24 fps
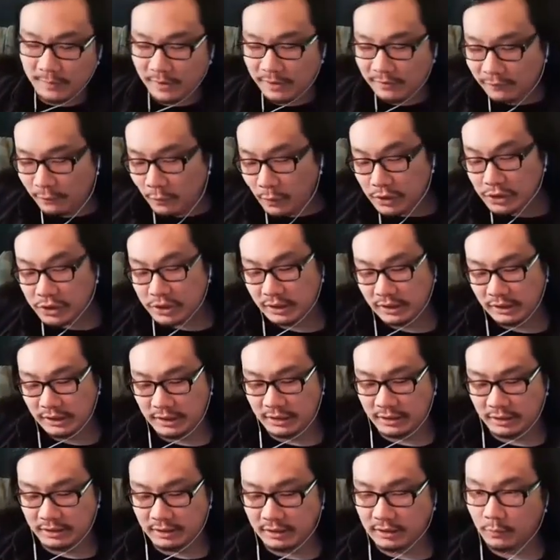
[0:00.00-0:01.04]

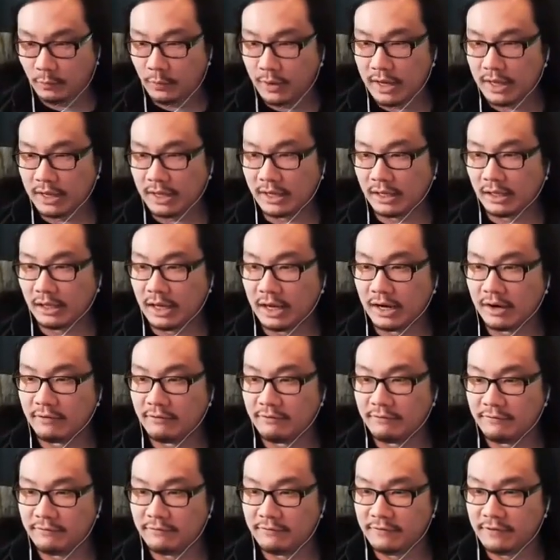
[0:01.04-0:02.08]
Unfortunately, the way that a lot of
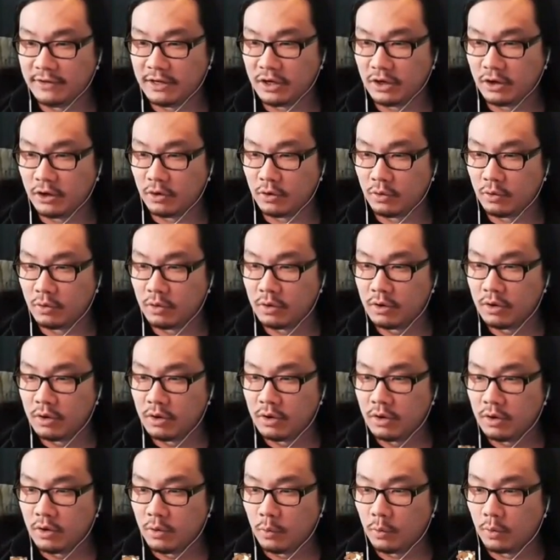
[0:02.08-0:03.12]
VO
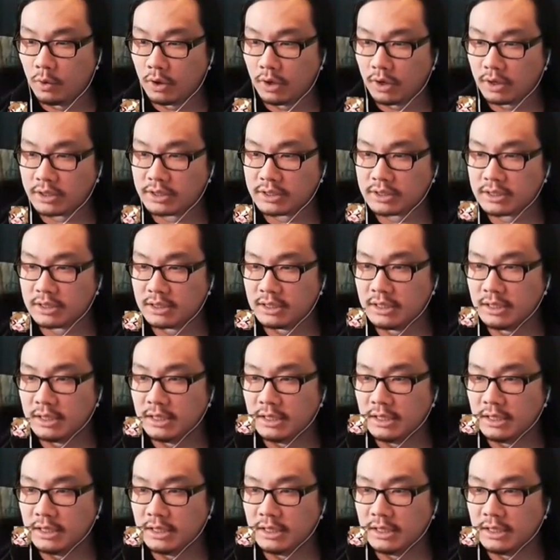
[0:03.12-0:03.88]
works